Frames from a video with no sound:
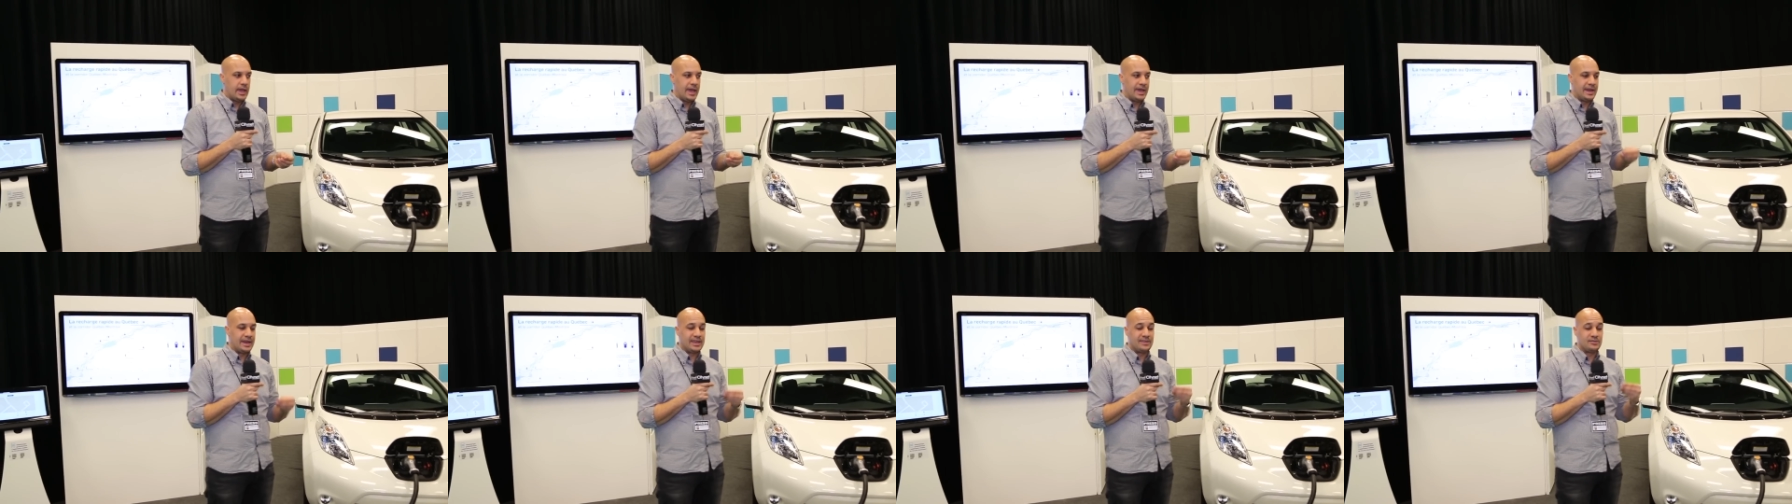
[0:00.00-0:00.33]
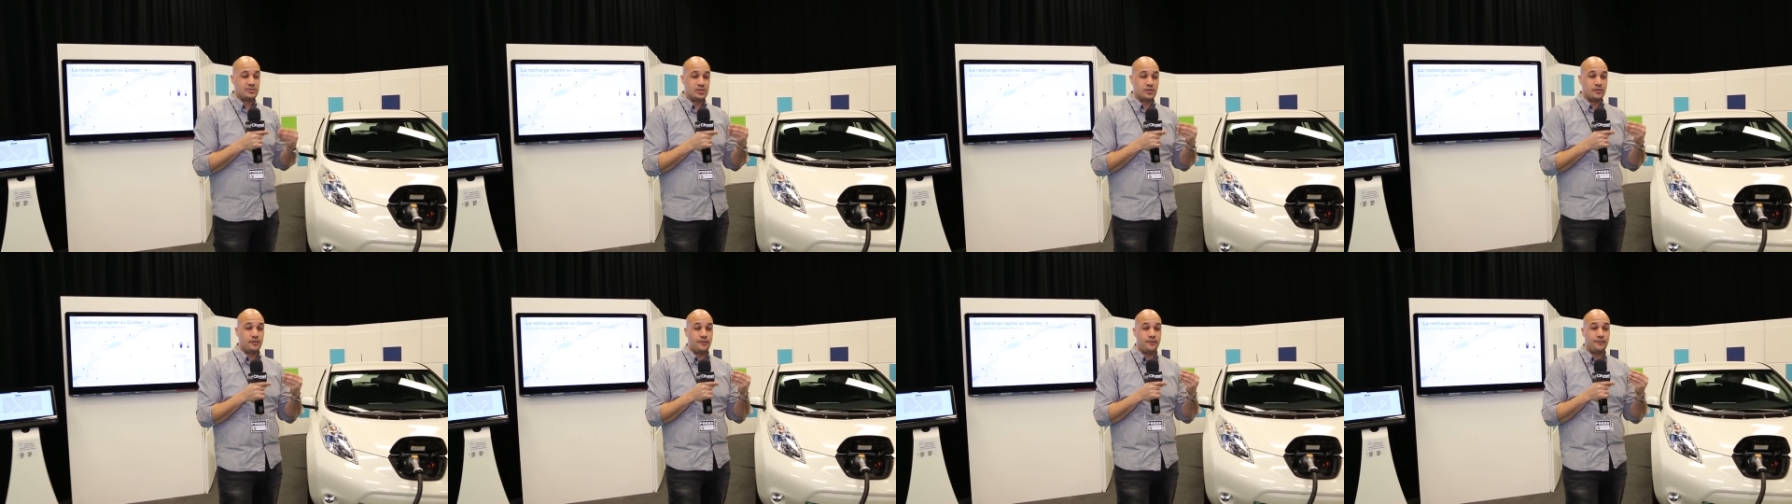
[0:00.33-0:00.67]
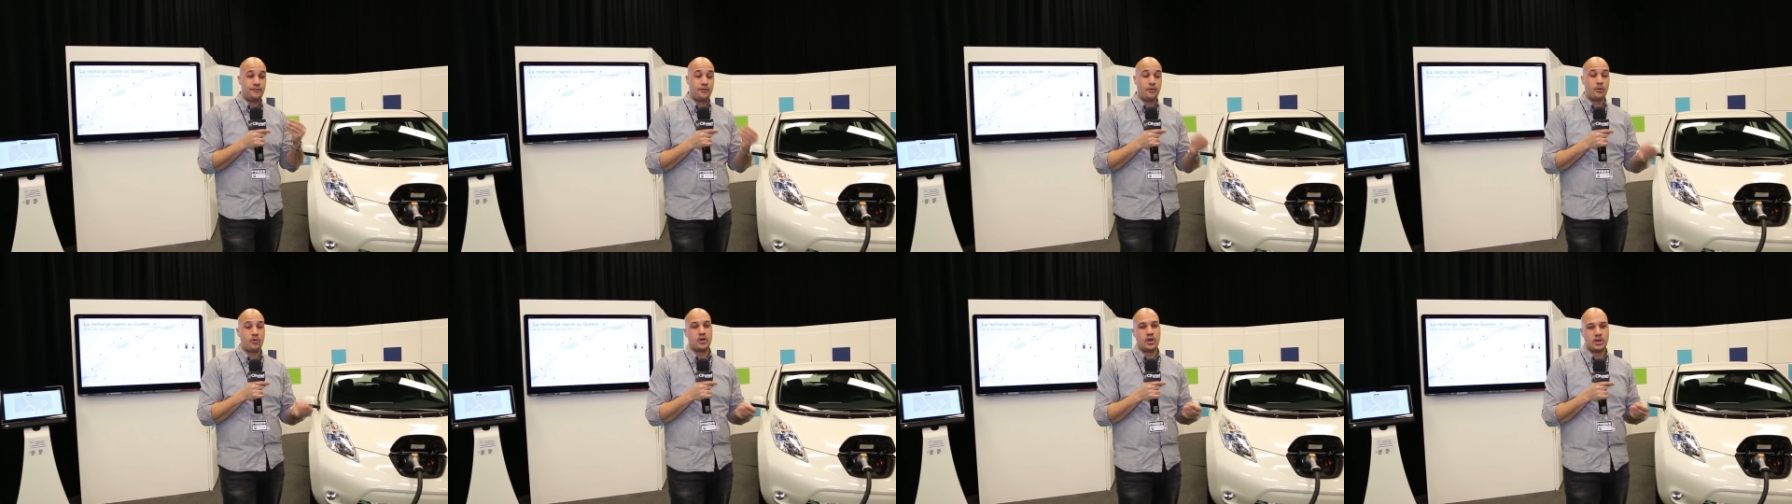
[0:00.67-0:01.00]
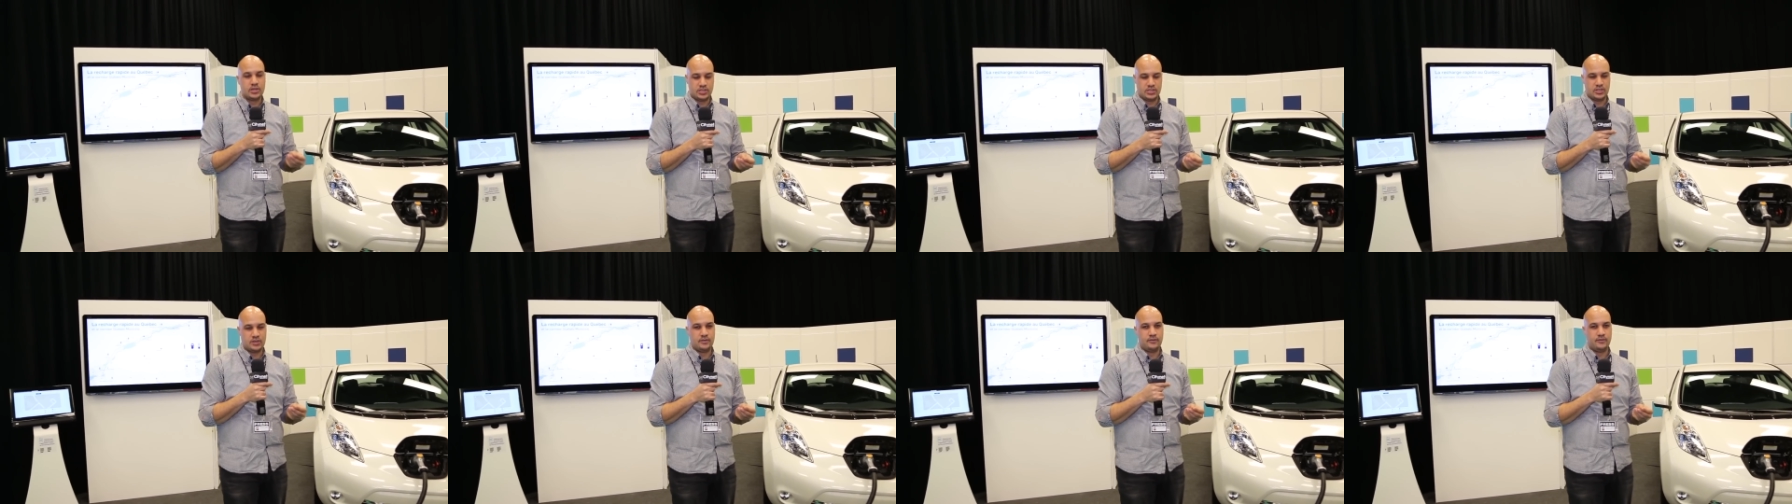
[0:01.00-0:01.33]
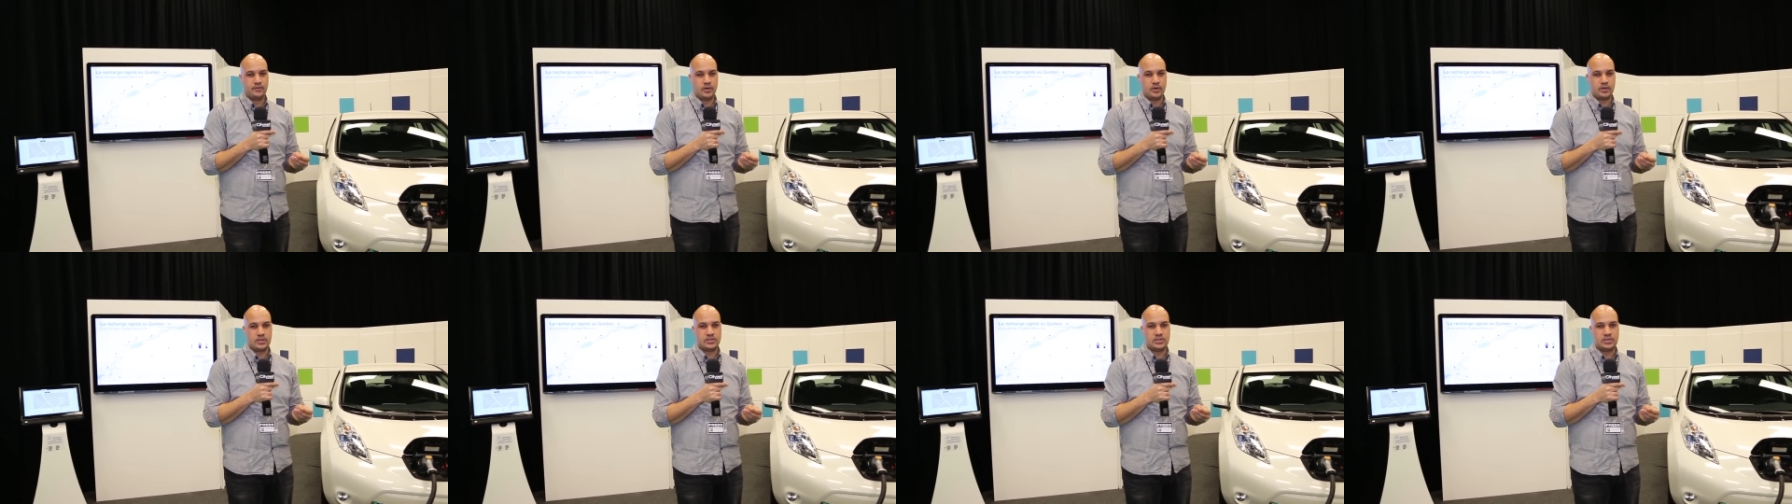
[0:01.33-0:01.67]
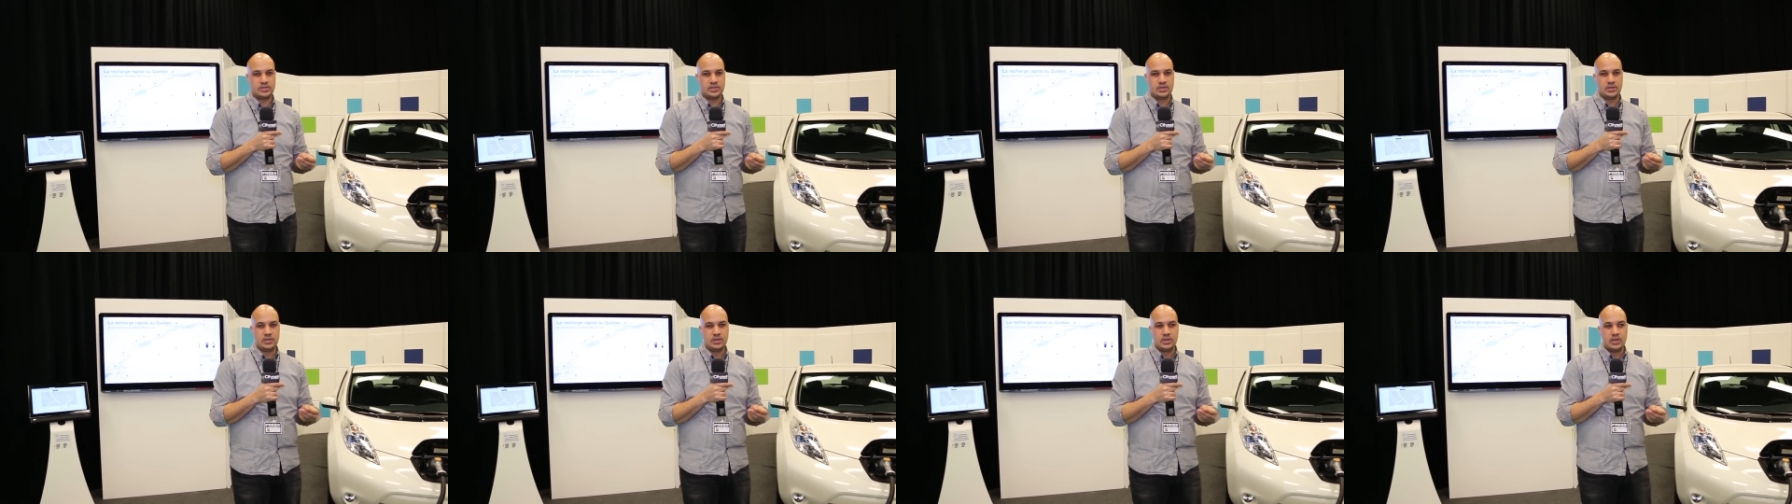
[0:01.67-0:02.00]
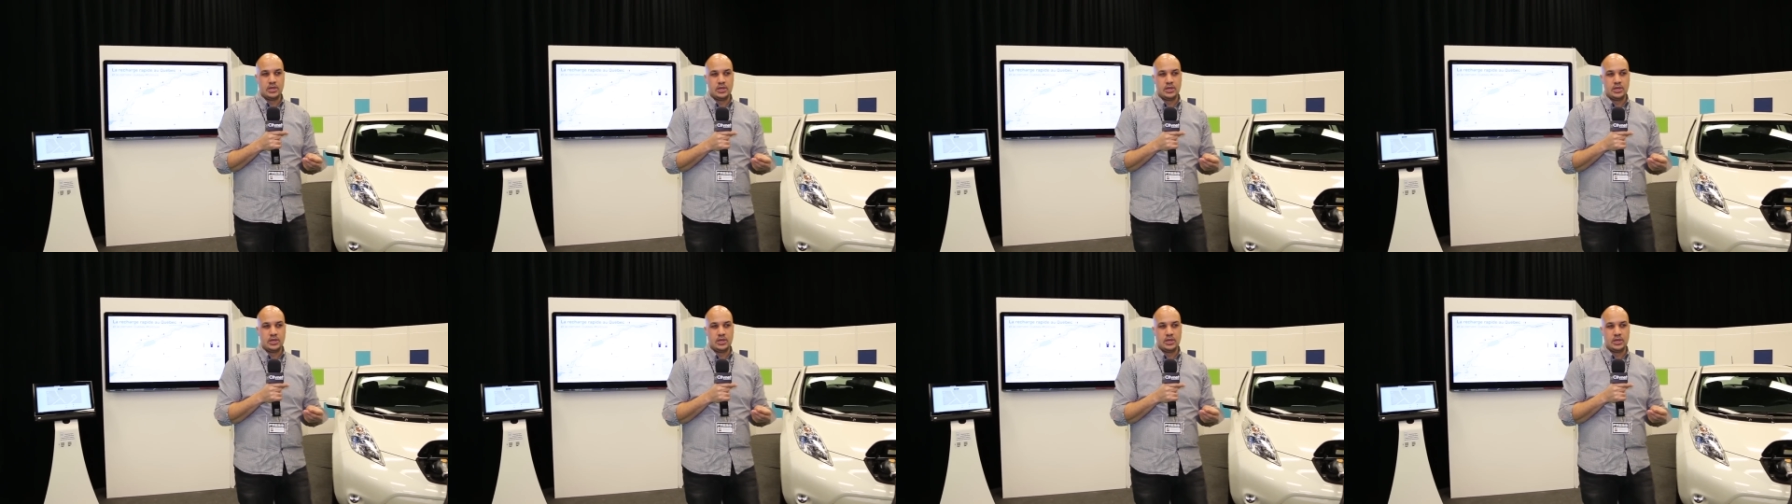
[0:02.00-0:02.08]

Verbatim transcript: and it gives you 400 volts.